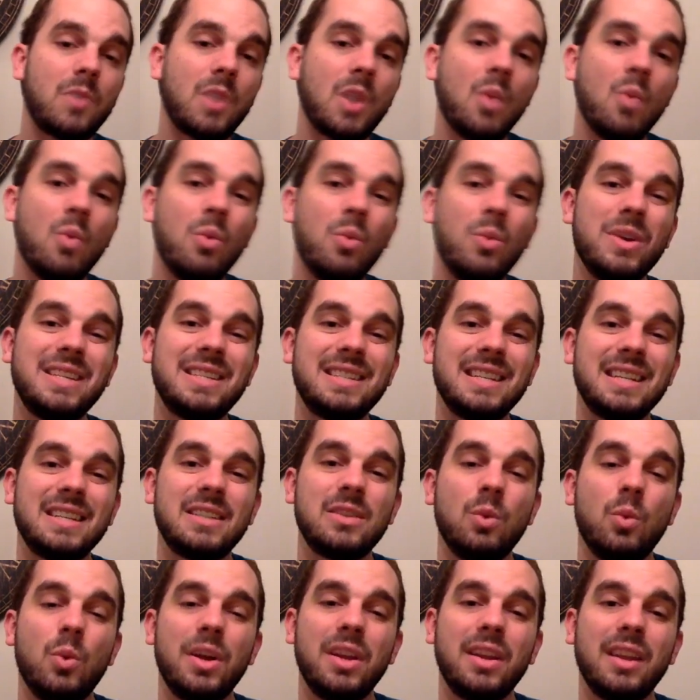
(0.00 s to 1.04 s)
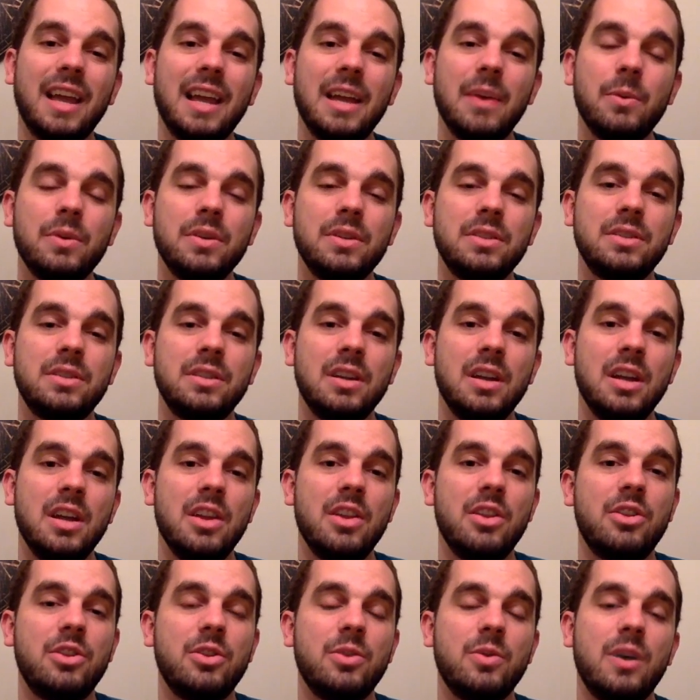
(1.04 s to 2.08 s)
When we stick to one language
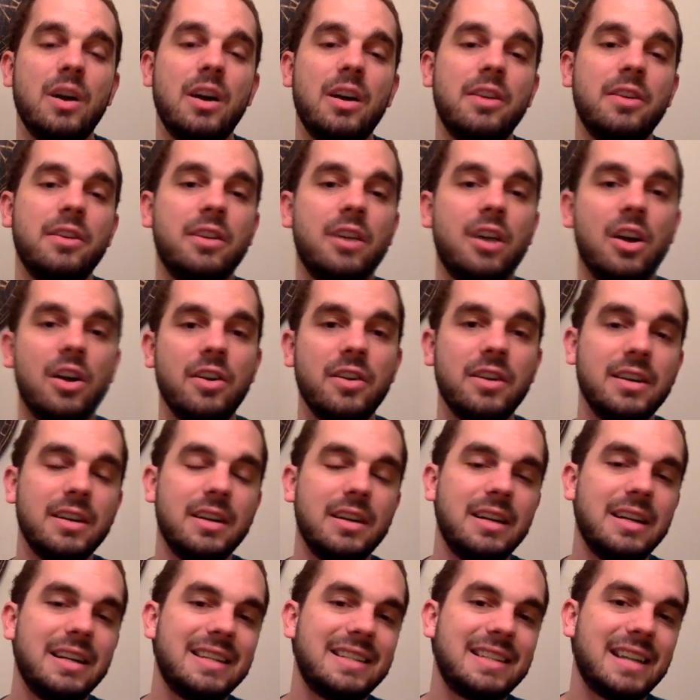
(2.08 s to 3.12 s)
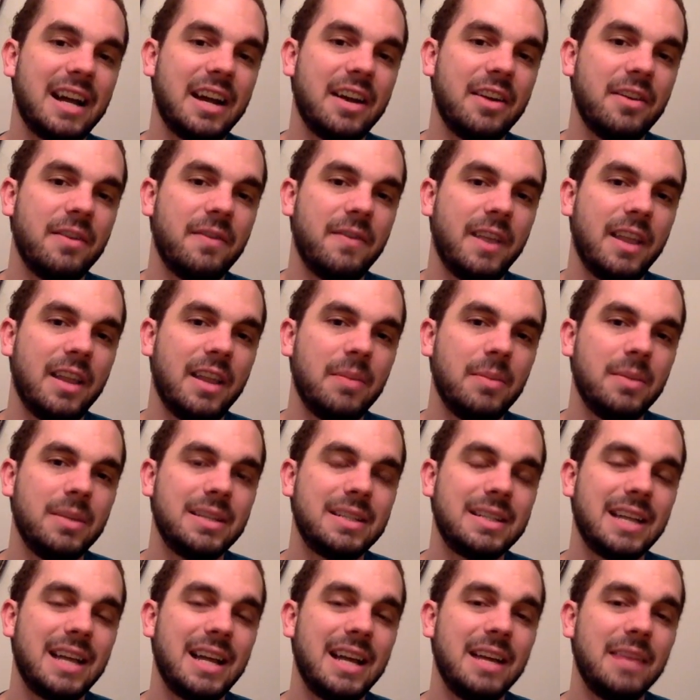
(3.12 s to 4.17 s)
throughout our entire development
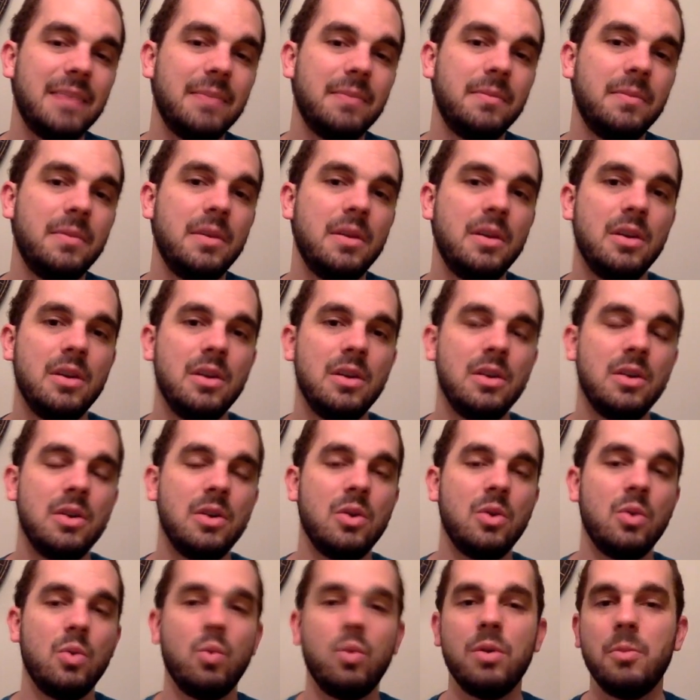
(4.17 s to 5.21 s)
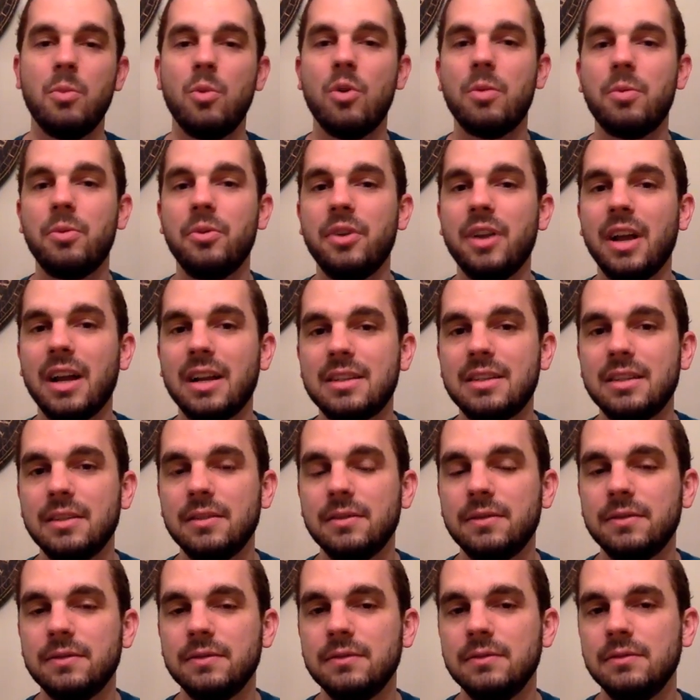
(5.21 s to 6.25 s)
time, we're more
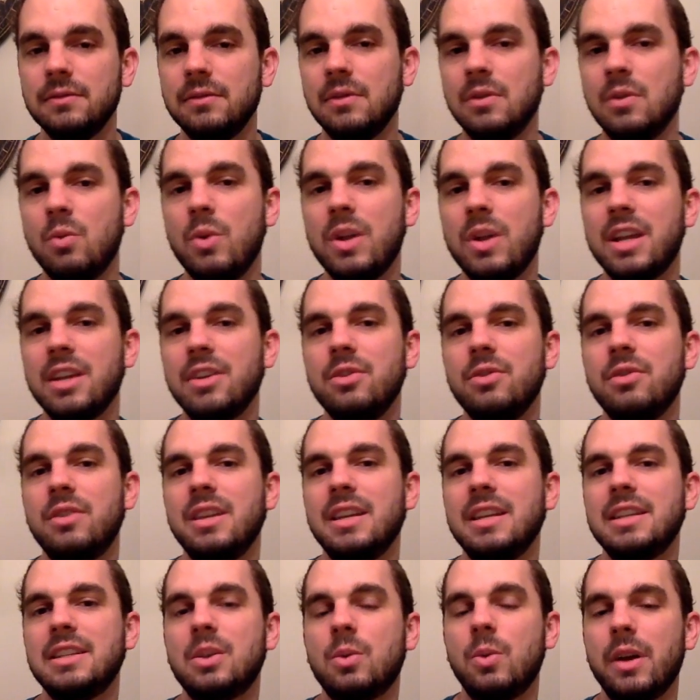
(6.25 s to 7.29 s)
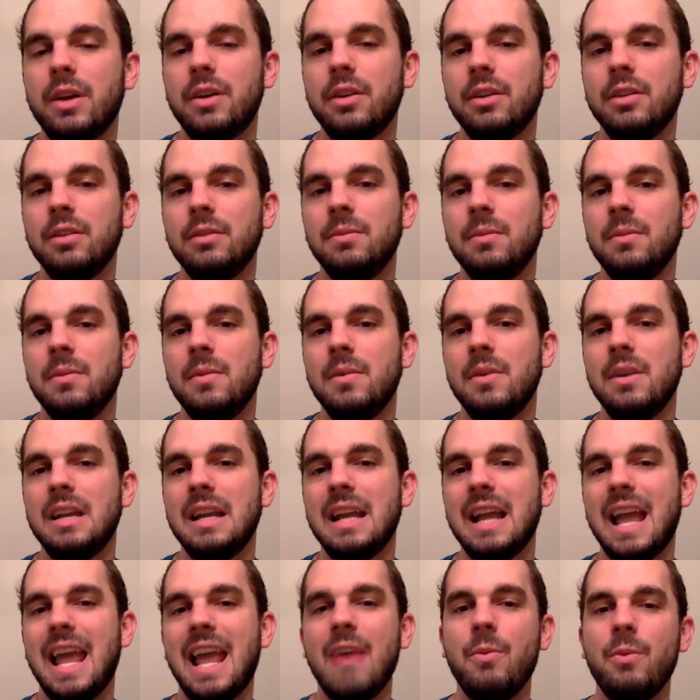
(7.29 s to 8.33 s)
productive, we can do things quicker,
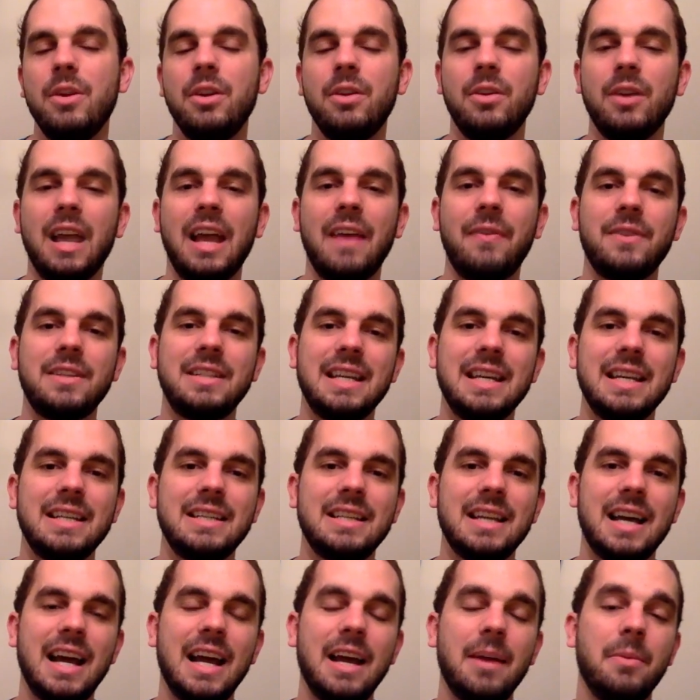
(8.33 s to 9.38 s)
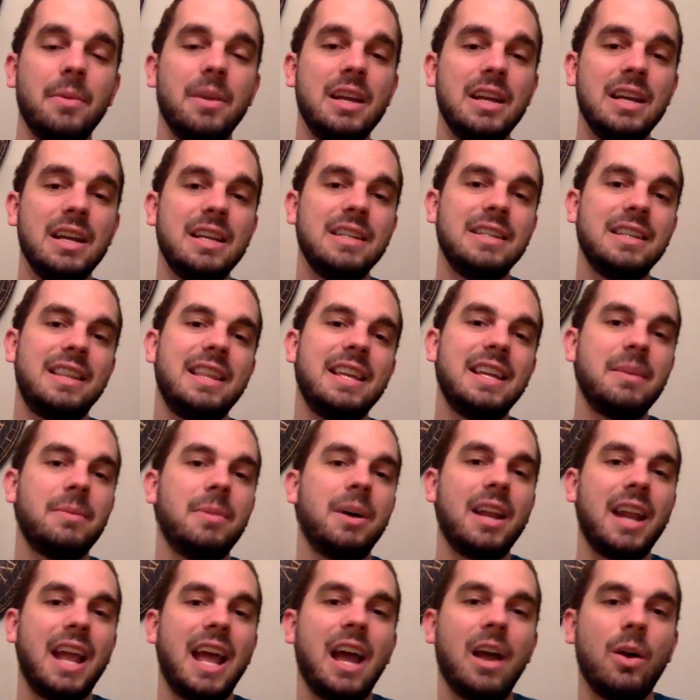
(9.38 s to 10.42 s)
and we don't have to take time to think
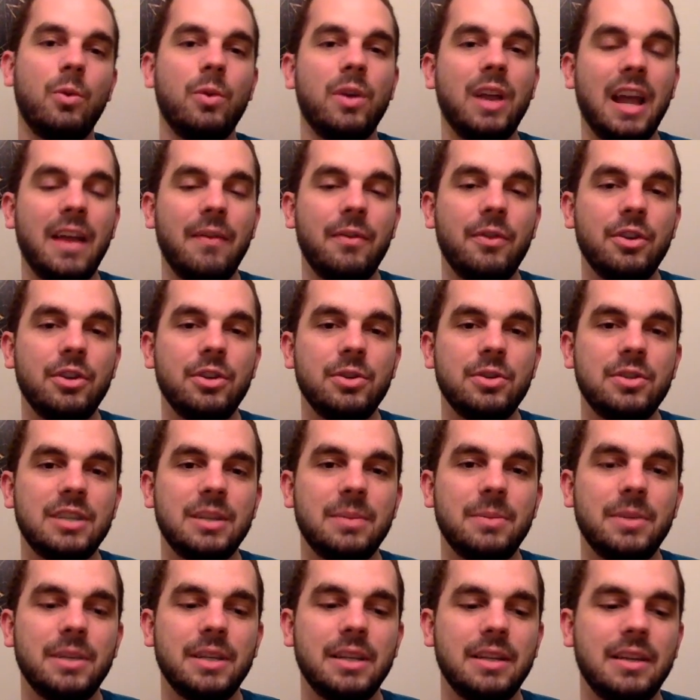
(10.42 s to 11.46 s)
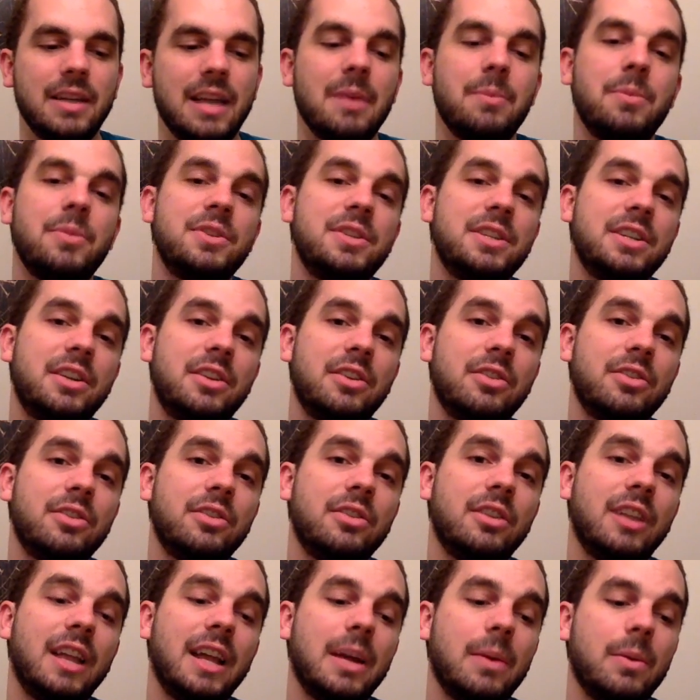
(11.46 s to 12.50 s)
about how we have to do something in that particular
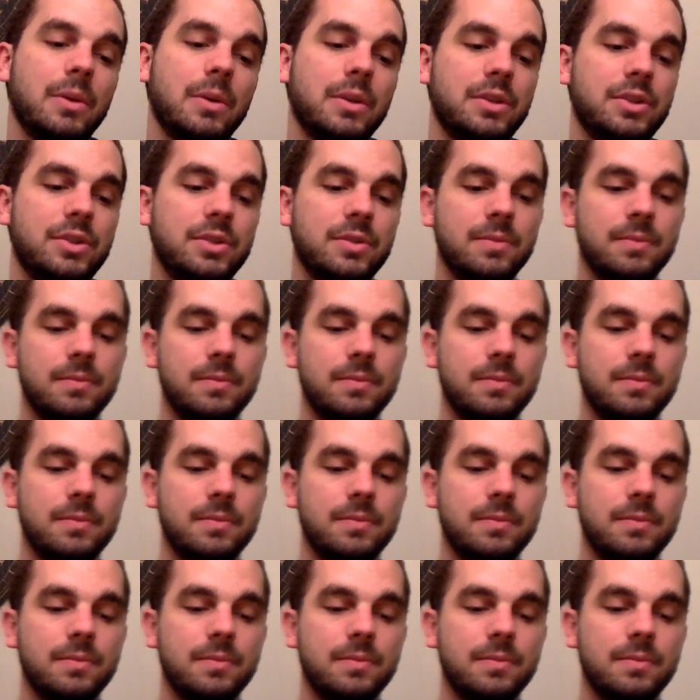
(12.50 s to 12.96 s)
language.